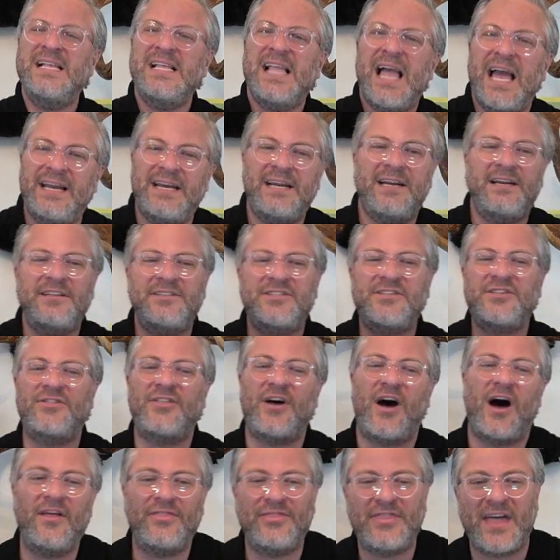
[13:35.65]
And it is
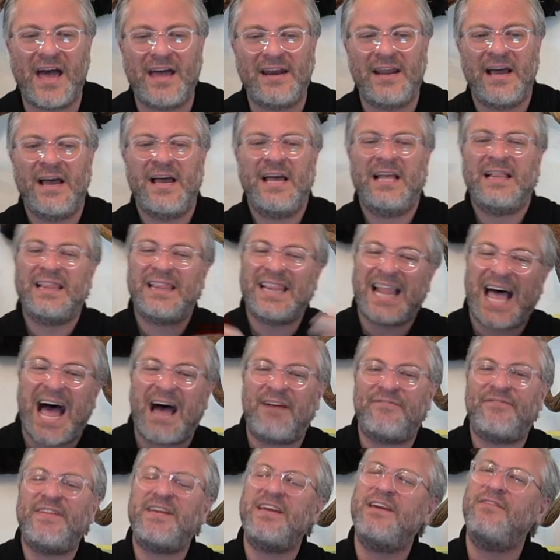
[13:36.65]
thought that
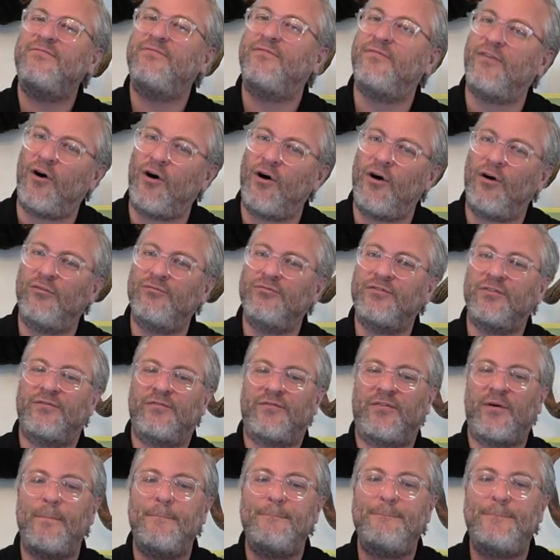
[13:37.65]
laughing evolved
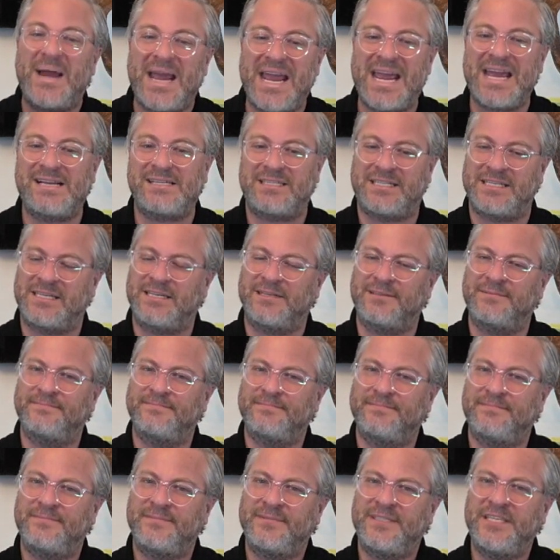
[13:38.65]
from panting.
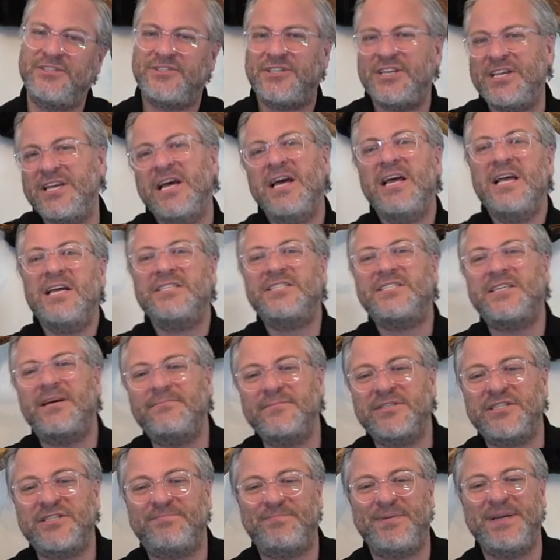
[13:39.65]
You see, some
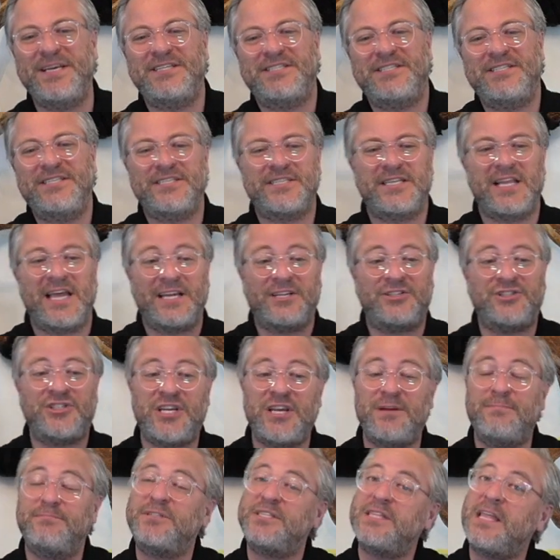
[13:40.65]
species like
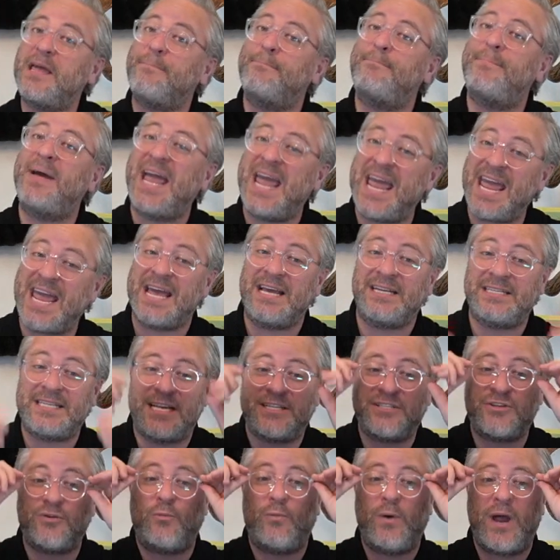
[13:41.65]
chimps, they pant
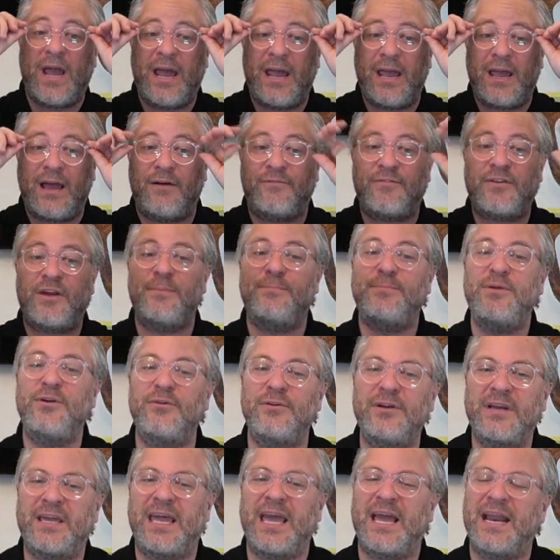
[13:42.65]
as a way of
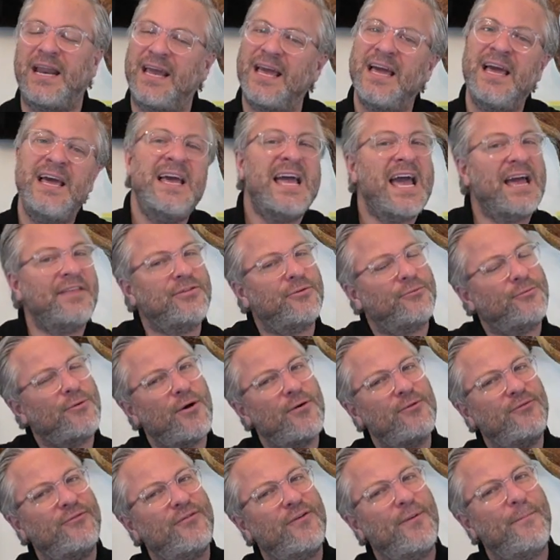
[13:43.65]
communicating, and the
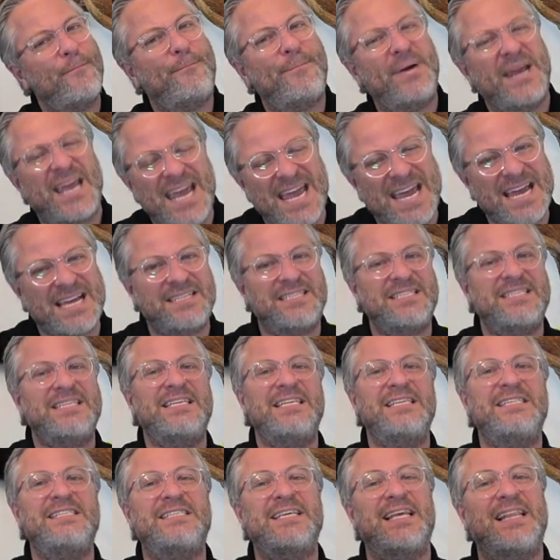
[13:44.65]
road from
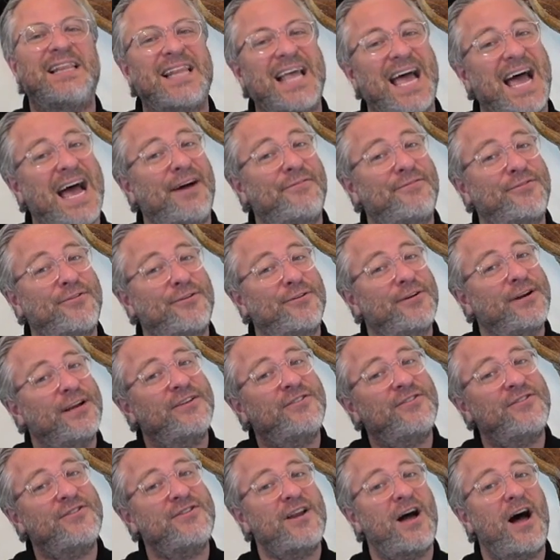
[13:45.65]
panting to laughter
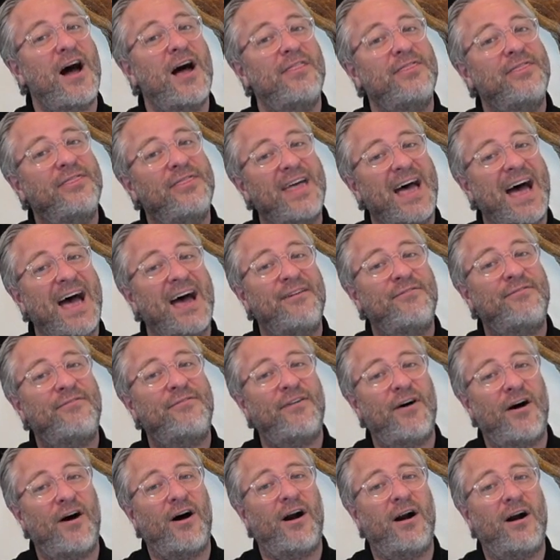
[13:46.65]
is not that
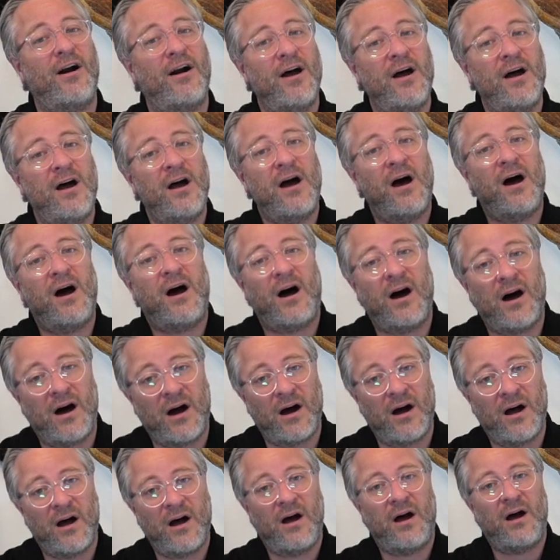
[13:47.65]
far. Ha,
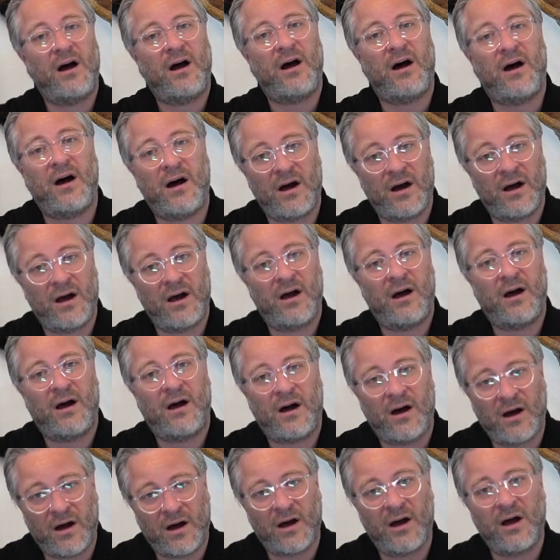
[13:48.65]
ha,
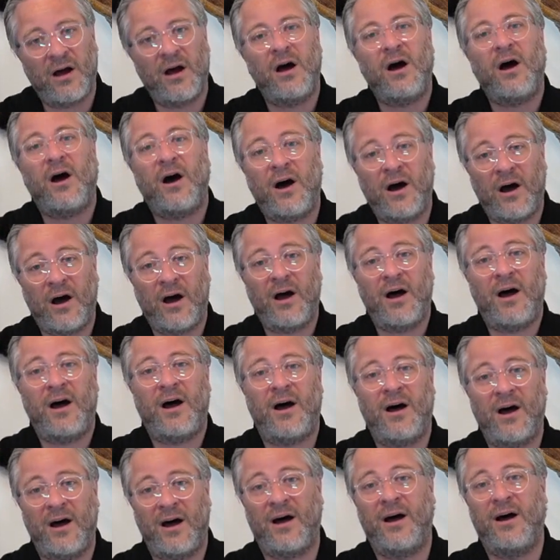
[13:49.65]
ha, ha,
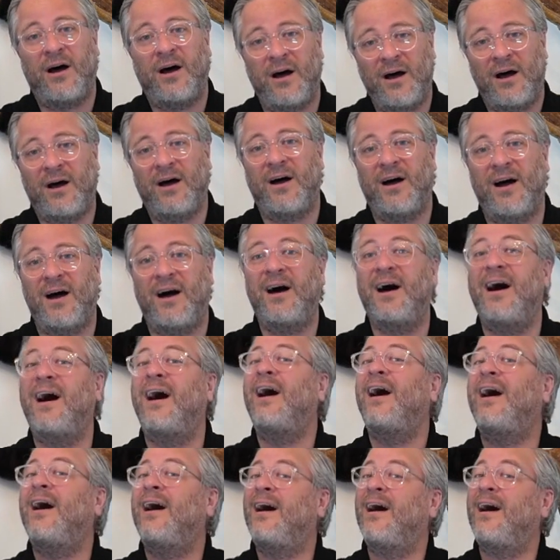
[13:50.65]
ha, ha,
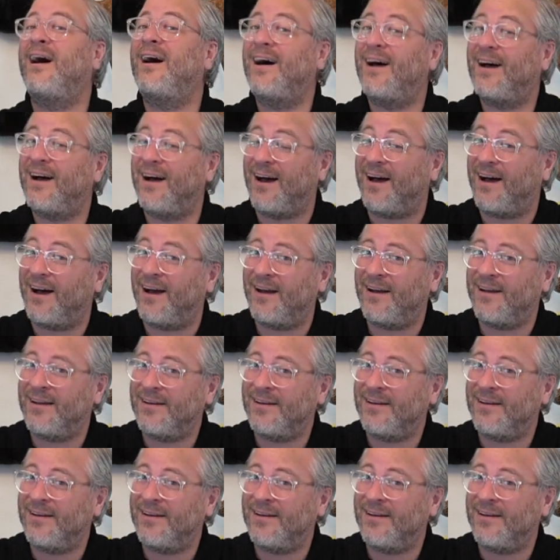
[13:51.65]
ha, ha.